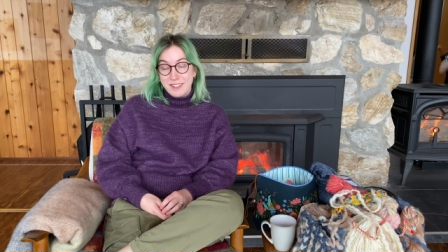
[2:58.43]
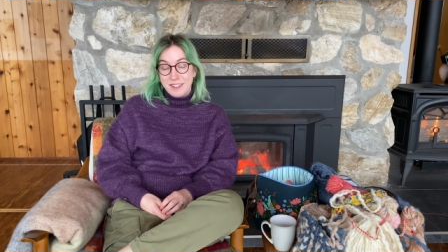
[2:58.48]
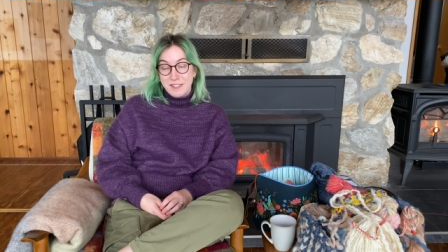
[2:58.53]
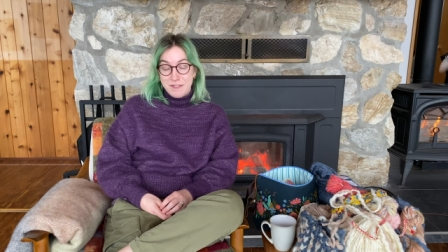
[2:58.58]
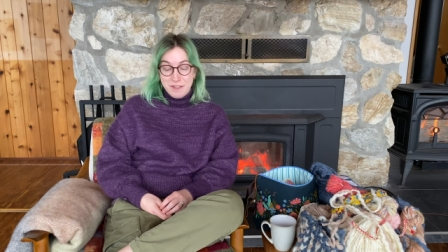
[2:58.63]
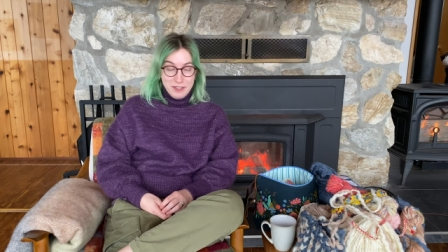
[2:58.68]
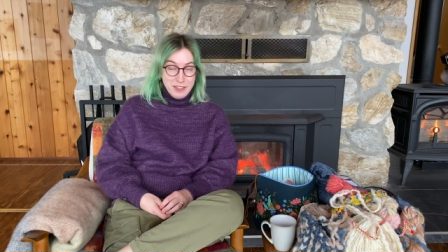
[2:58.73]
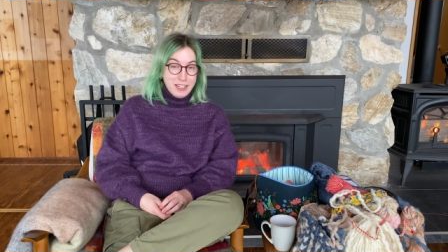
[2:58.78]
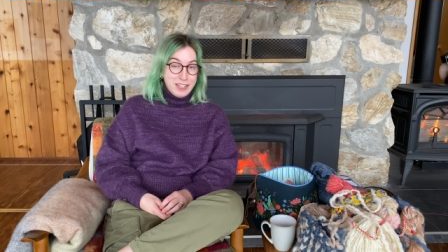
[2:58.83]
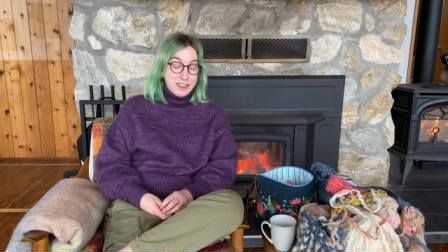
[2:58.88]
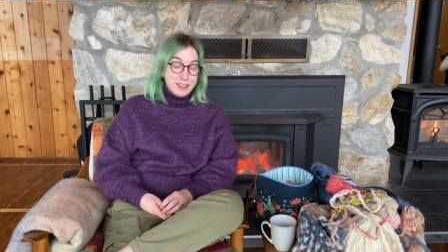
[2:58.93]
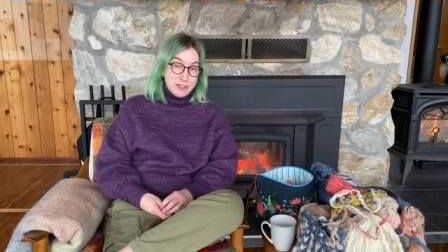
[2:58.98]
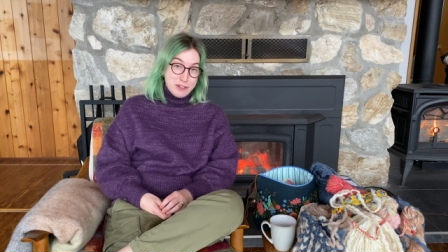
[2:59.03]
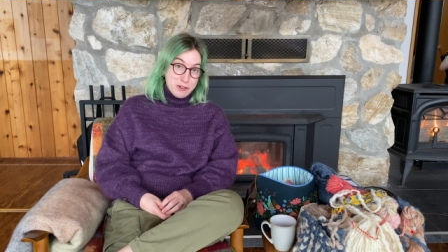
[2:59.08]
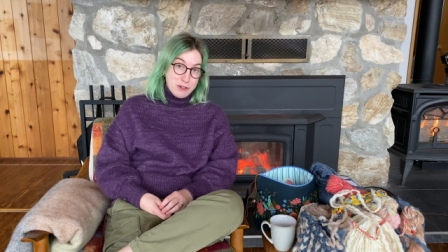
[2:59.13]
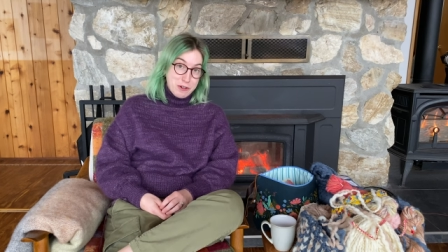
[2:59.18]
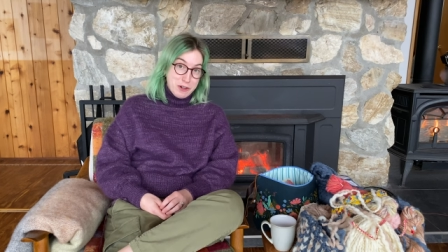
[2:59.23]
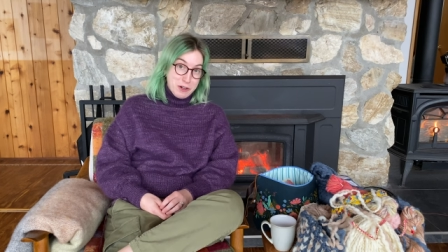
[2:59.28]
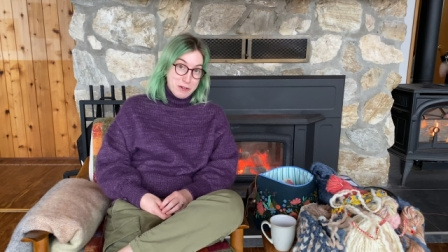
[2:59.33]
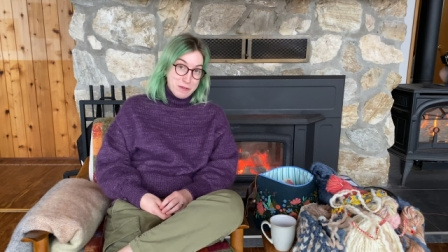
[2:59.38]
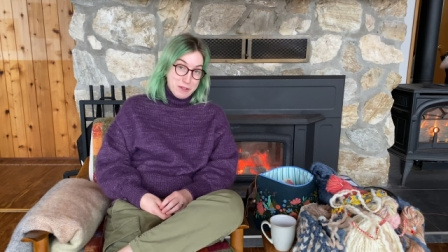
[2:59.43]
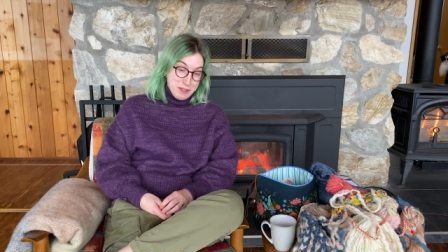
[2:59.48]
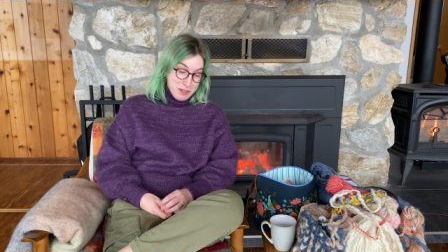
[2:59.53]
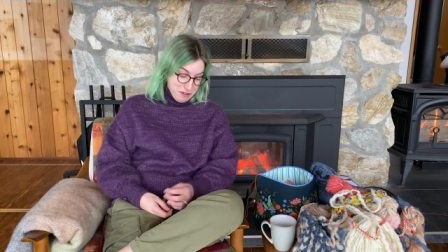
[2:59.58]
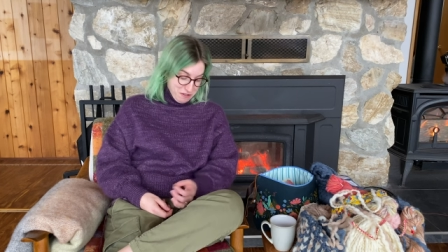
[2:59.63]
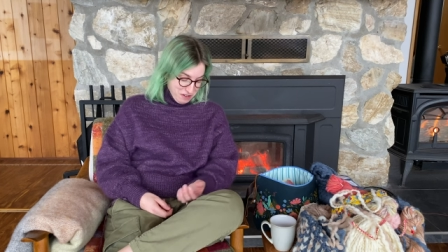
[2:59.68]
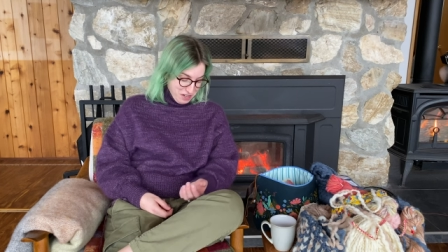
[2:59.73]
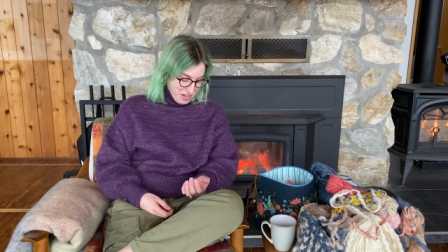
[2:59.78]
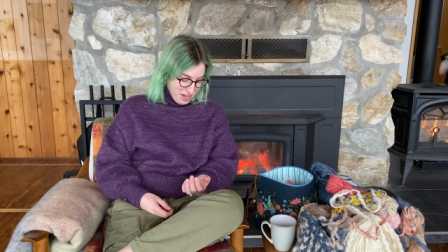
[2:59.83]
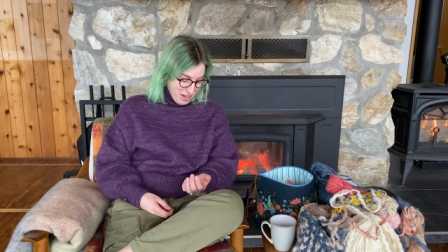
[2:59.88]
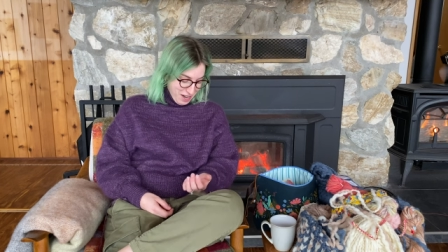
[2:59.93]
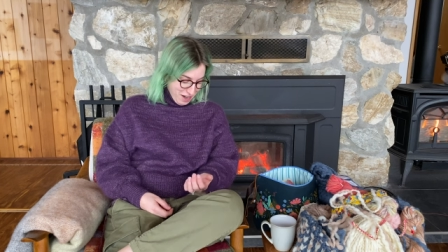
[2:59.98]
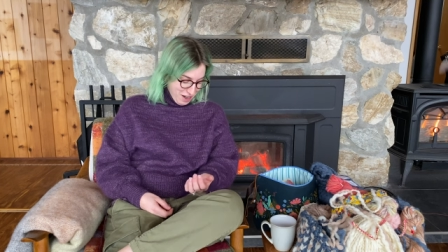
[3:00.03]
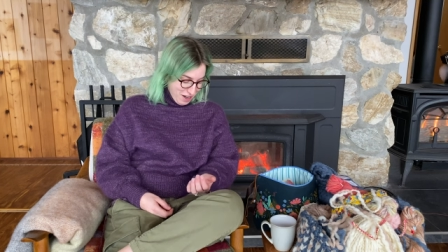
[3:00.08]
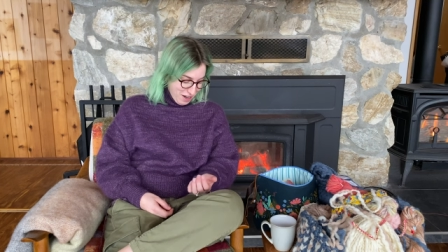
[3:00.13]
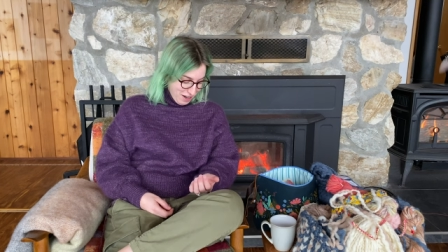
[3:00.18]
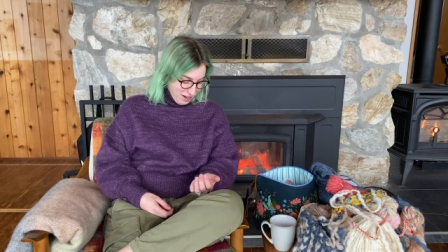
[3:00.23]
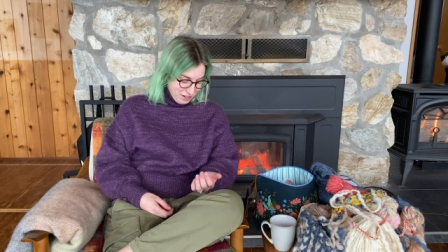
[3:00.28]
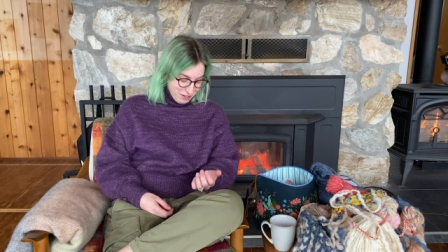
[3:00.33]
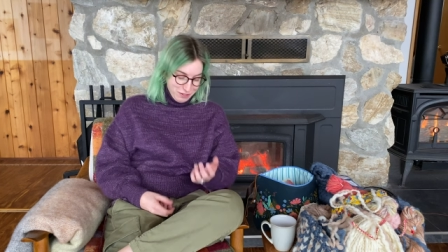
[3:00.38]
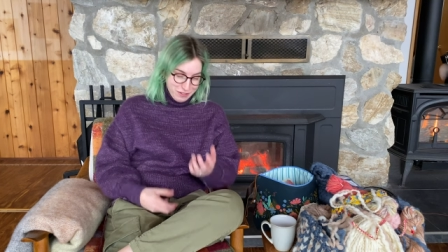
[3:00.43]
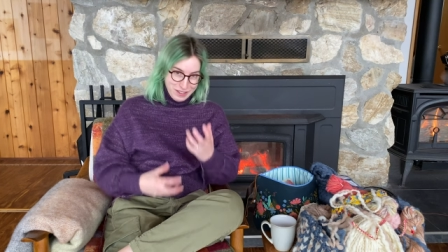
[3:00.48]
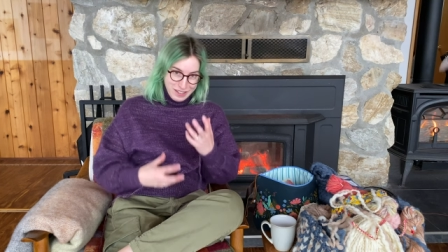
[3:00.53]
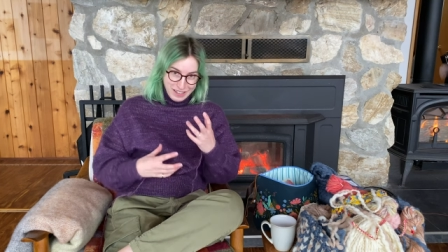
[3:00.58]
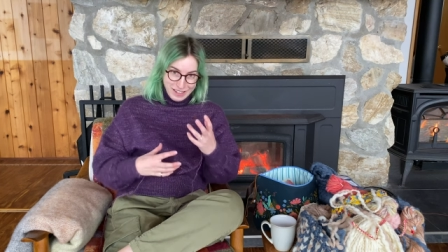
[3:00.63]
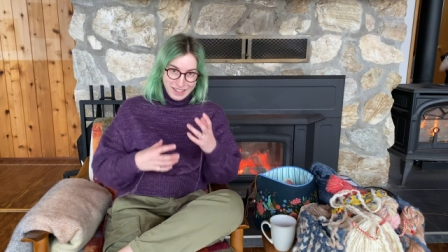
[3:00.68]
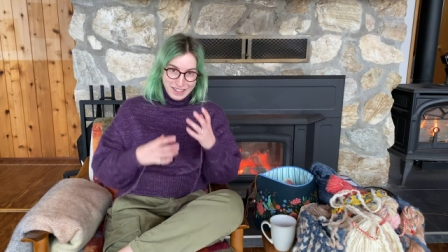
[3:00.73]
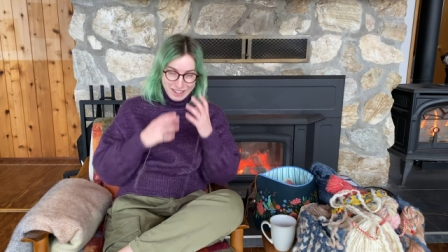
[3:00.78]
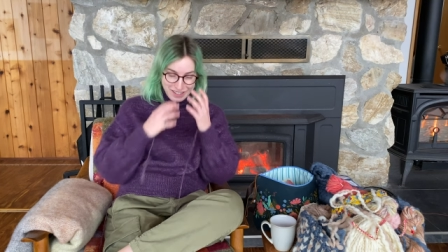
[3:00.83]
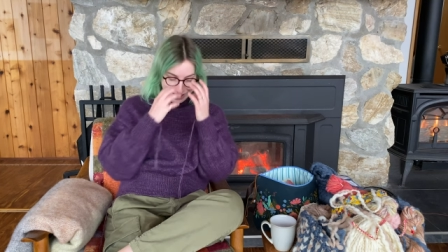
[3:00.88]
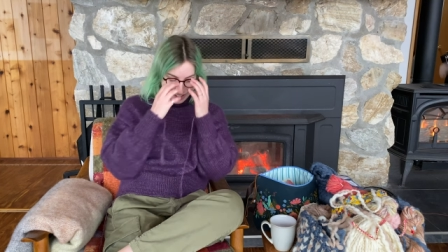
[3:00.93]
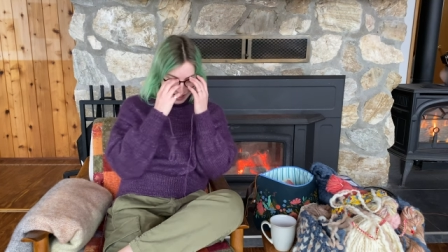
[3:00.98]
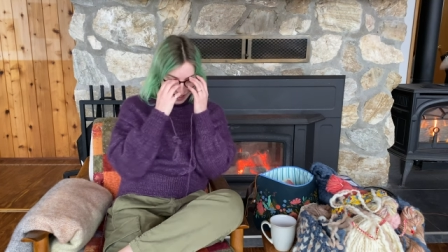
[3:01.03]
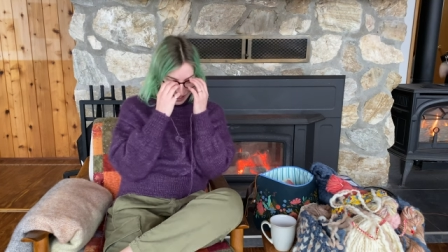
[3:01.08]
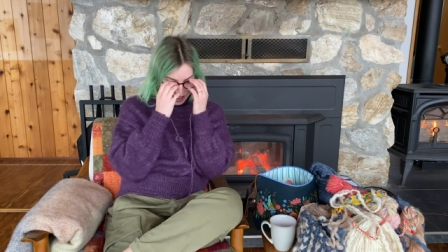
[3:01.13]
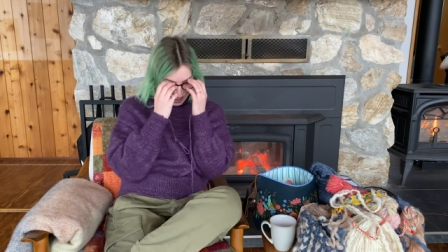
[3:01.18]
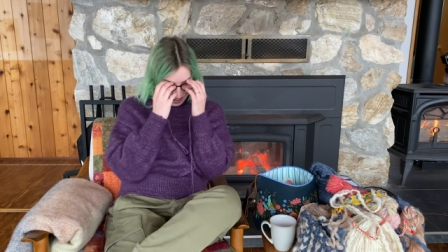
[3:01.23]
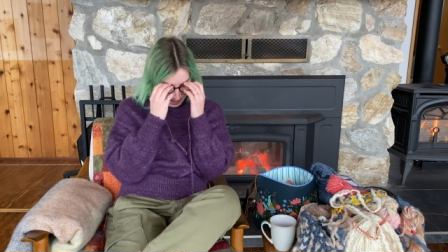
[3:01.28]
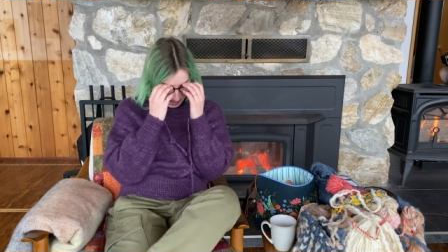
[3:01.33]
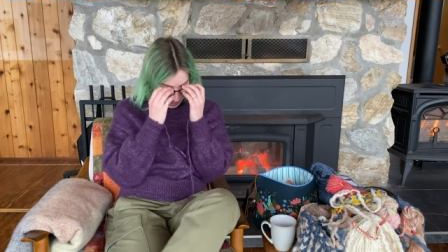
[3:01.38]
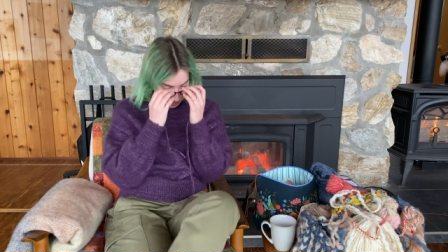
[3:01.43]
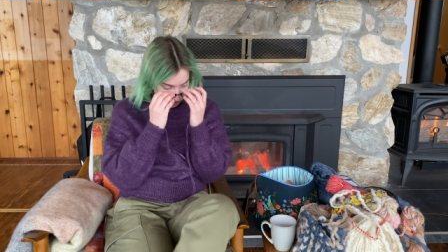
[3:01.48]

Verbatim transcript: feel like the Joker with the green hair. I don't think it